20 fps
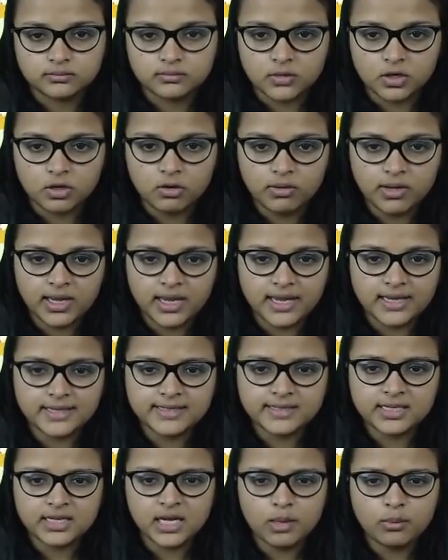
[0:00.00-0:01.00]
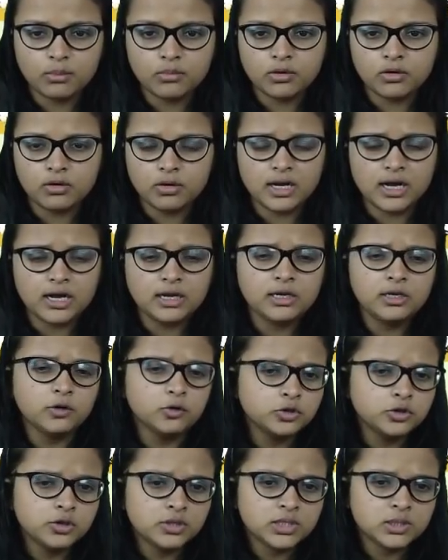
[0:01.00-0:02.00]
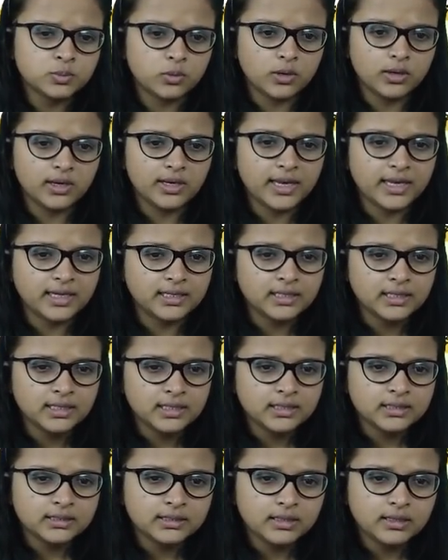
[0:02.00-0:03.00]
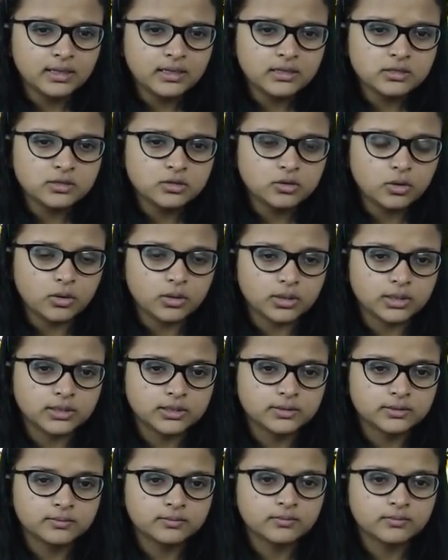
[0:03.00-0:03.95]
Okay, extremely or unusually small, like this dot.